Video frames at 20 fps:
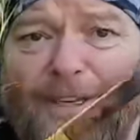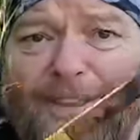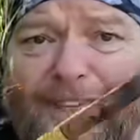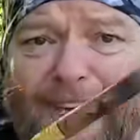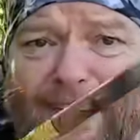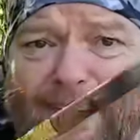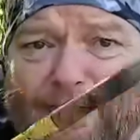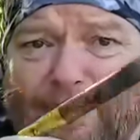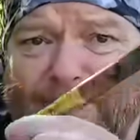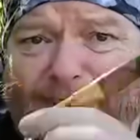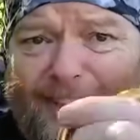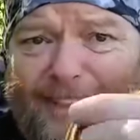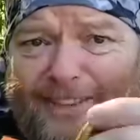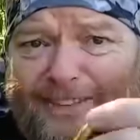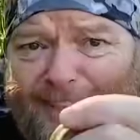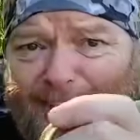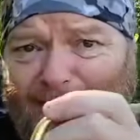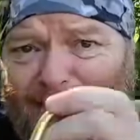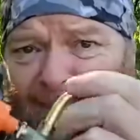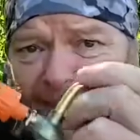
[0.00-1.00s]
idea what
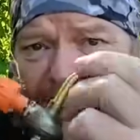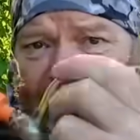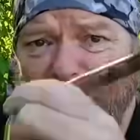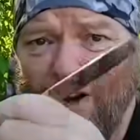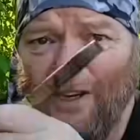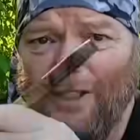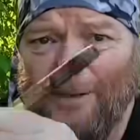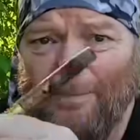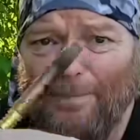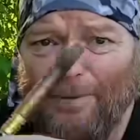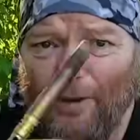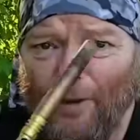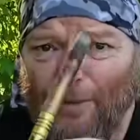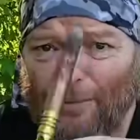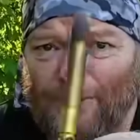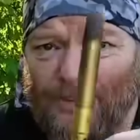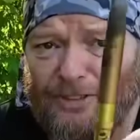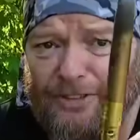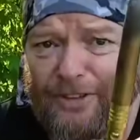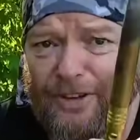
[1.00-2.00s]
these are. I call them
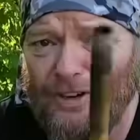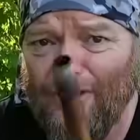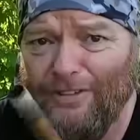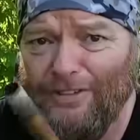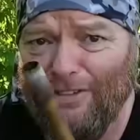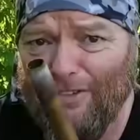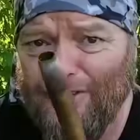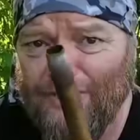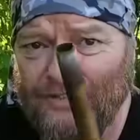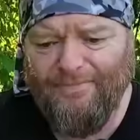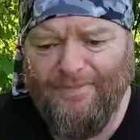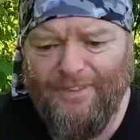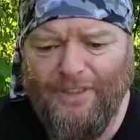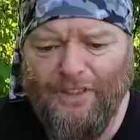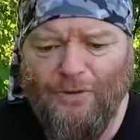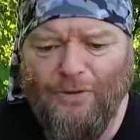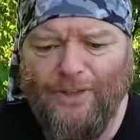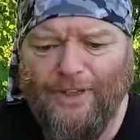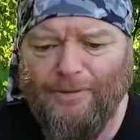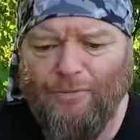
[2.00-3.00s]
plumber's torches.
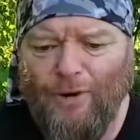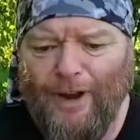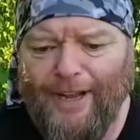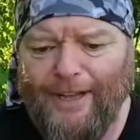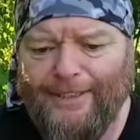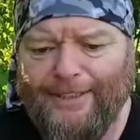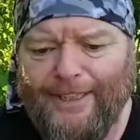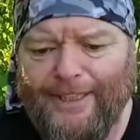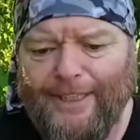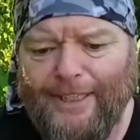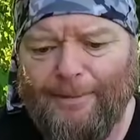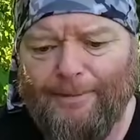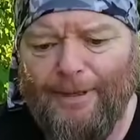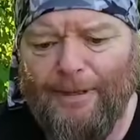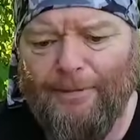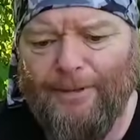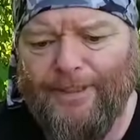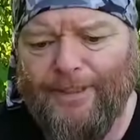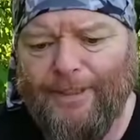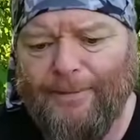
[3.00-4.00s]
You can weld a little
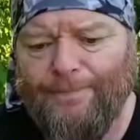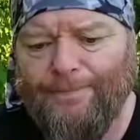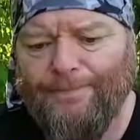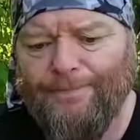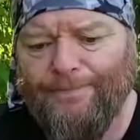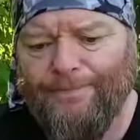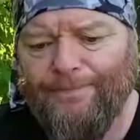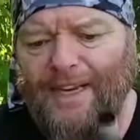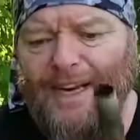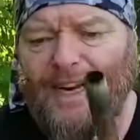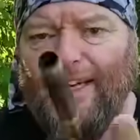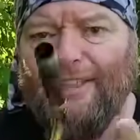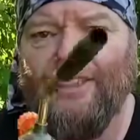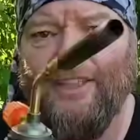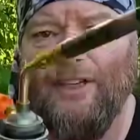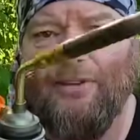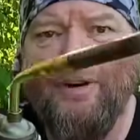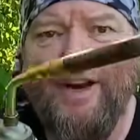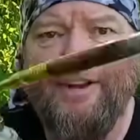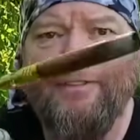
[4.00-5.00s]
bit with them, and
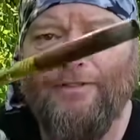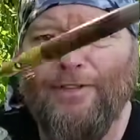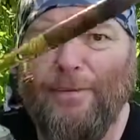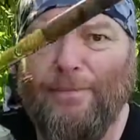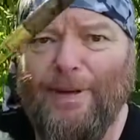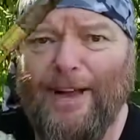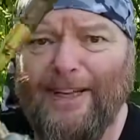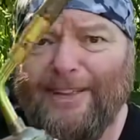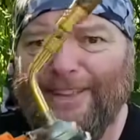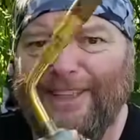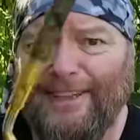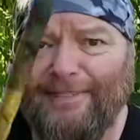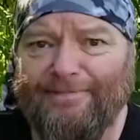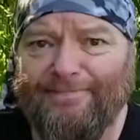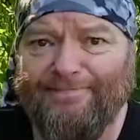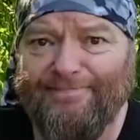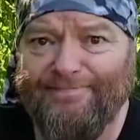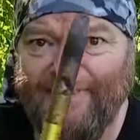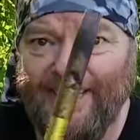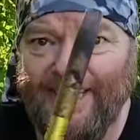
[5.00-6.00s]
they're great for melting
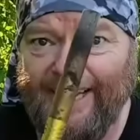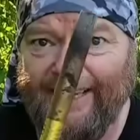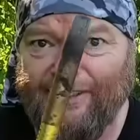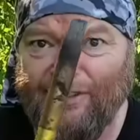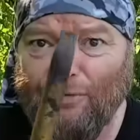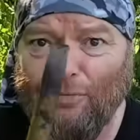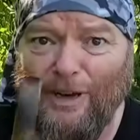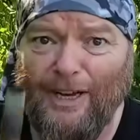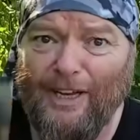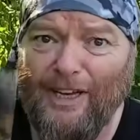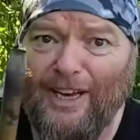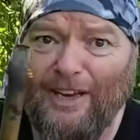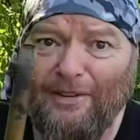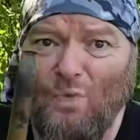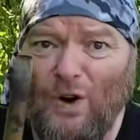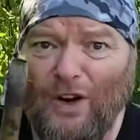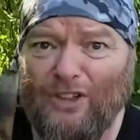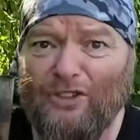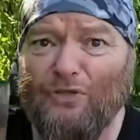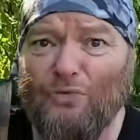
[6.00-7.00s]
lead as well.
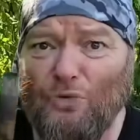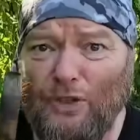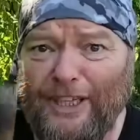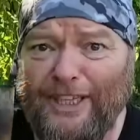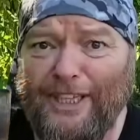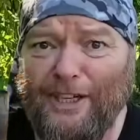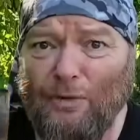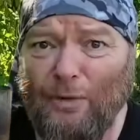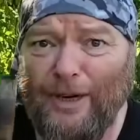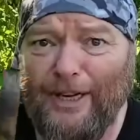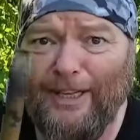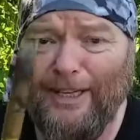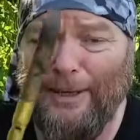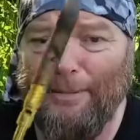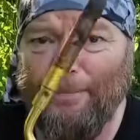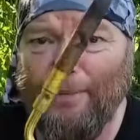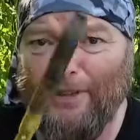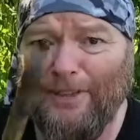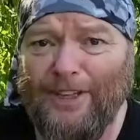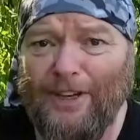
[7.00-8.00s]
Works really
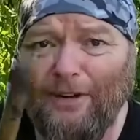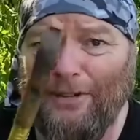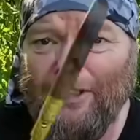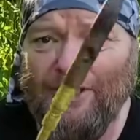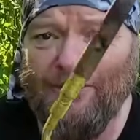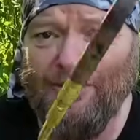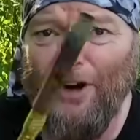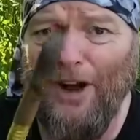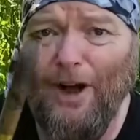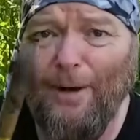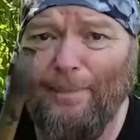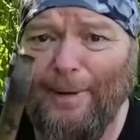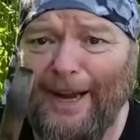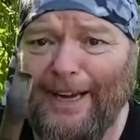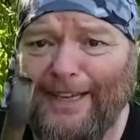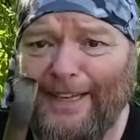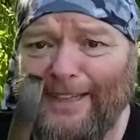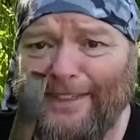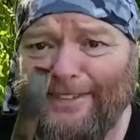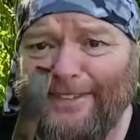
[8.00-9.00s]
quickly, but the only
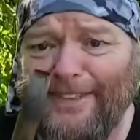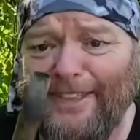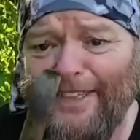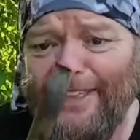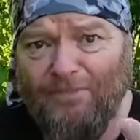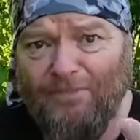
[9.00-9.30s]
drawback is,